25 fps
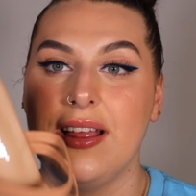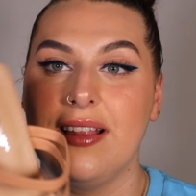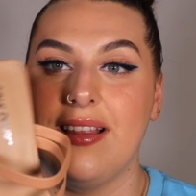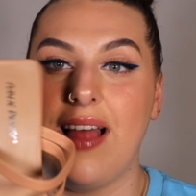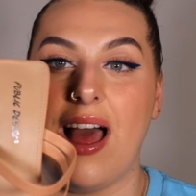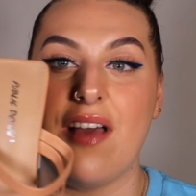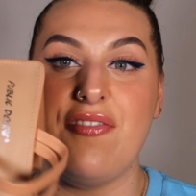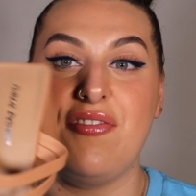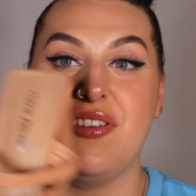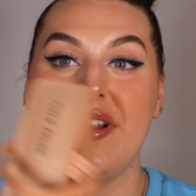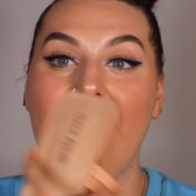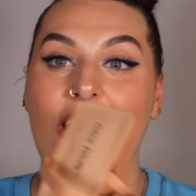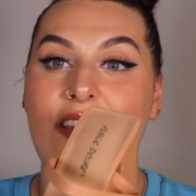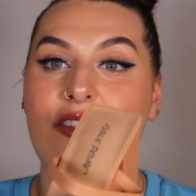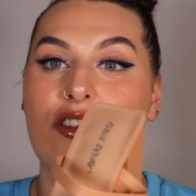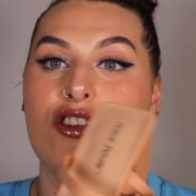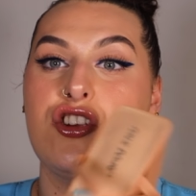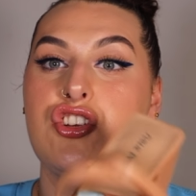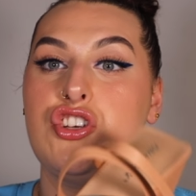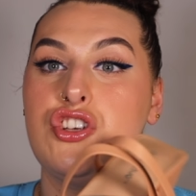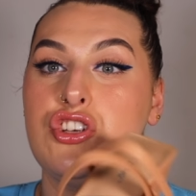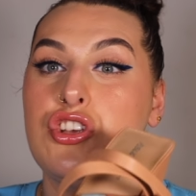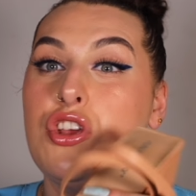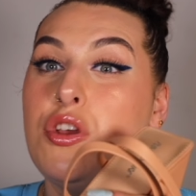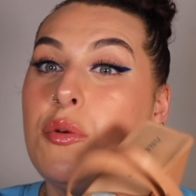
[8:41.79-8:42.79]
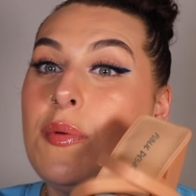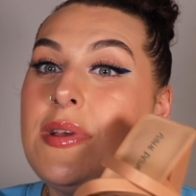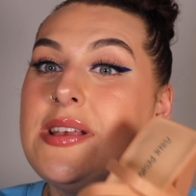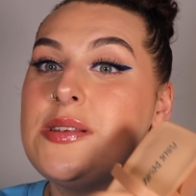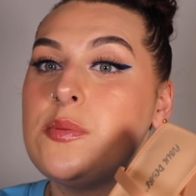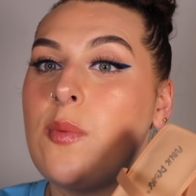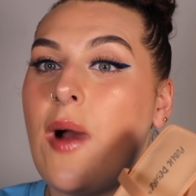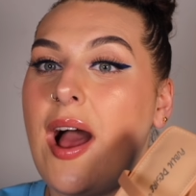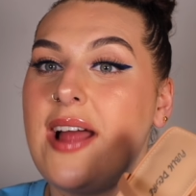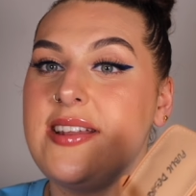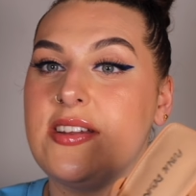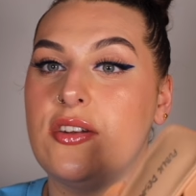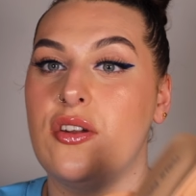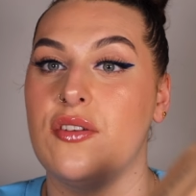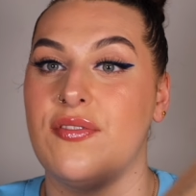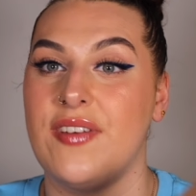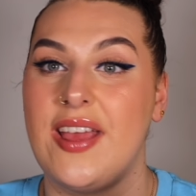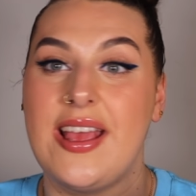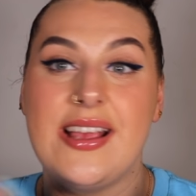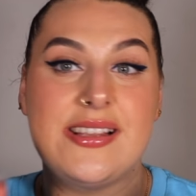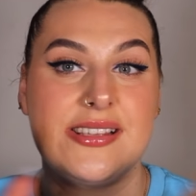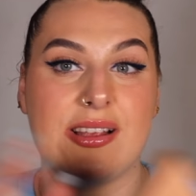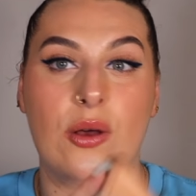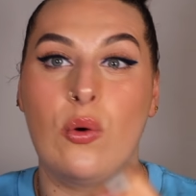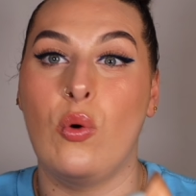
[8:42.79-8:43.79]
I feel like the shoe is wide enough.
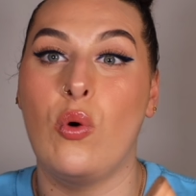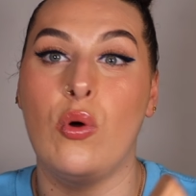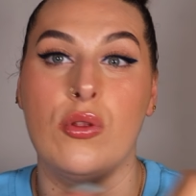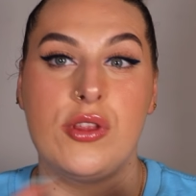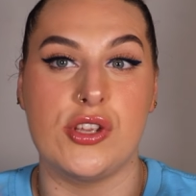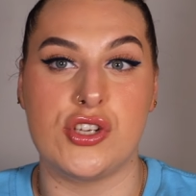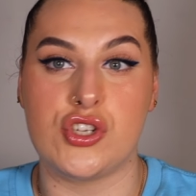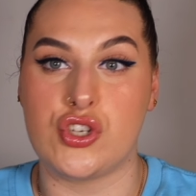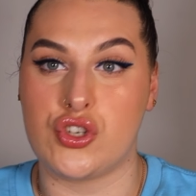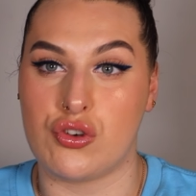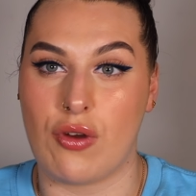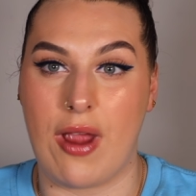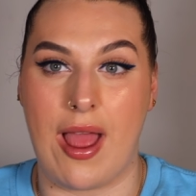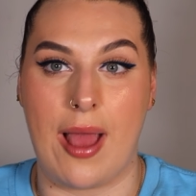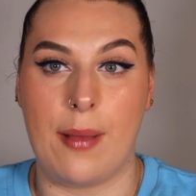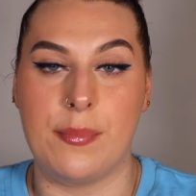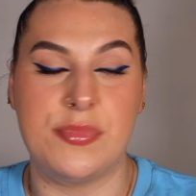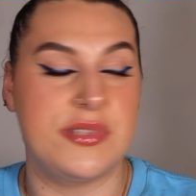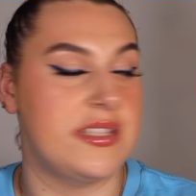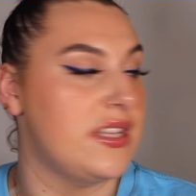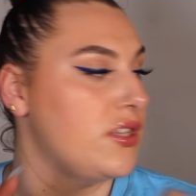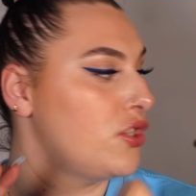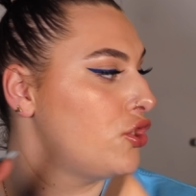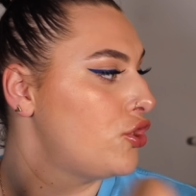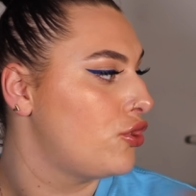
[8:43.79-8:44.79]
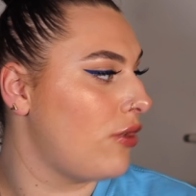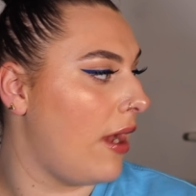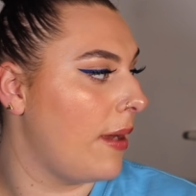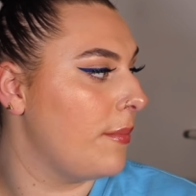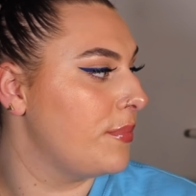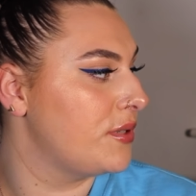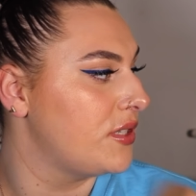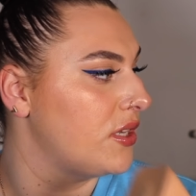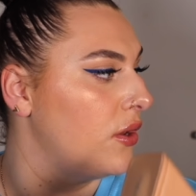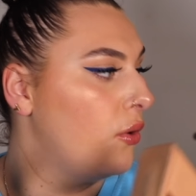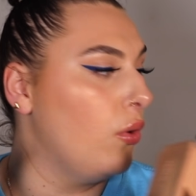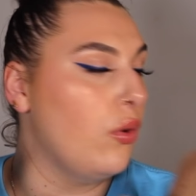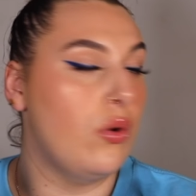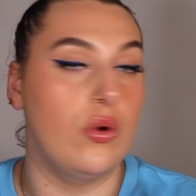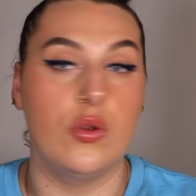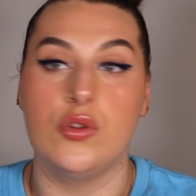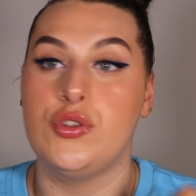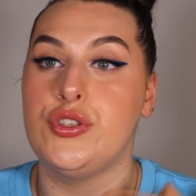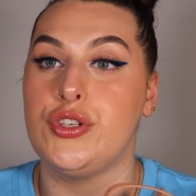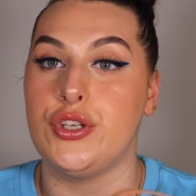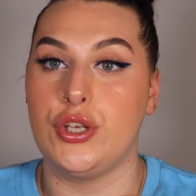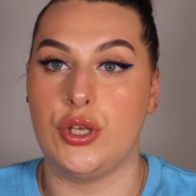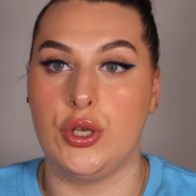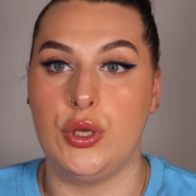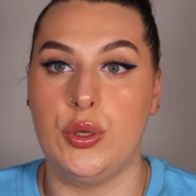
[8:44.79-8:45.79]
It's all the straps. The straps are
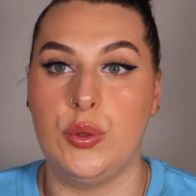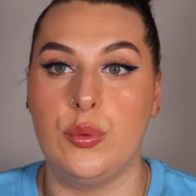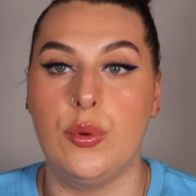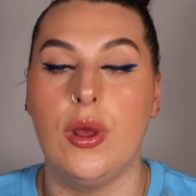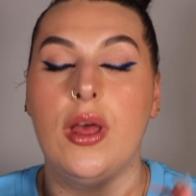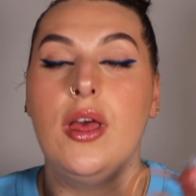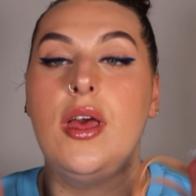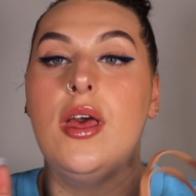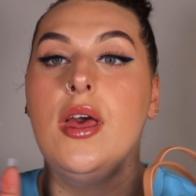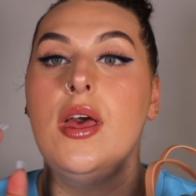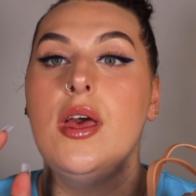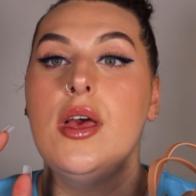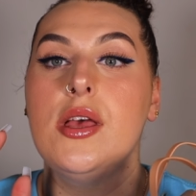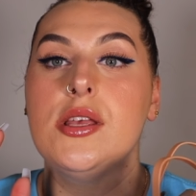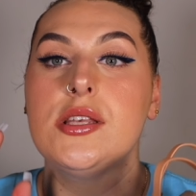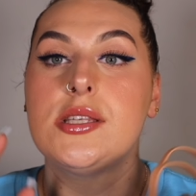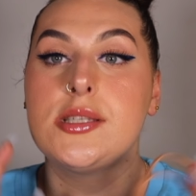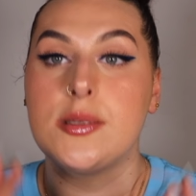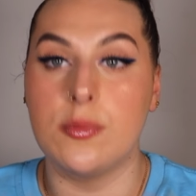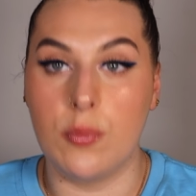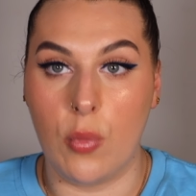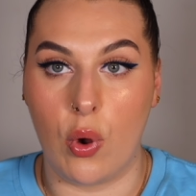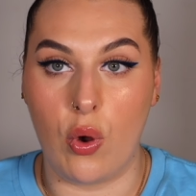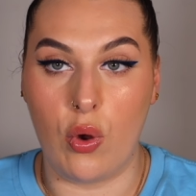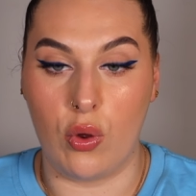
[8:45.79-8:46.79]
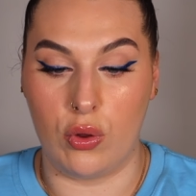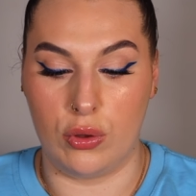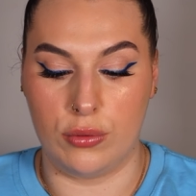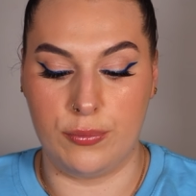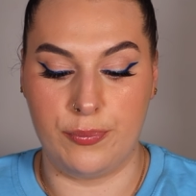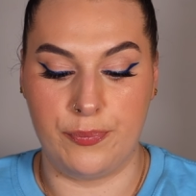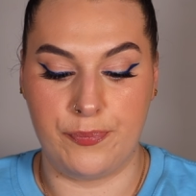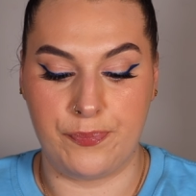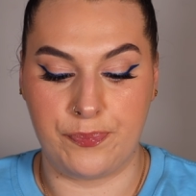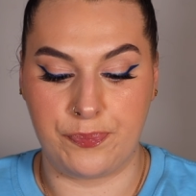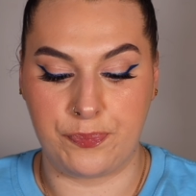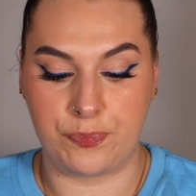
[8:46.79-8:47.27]
all too small.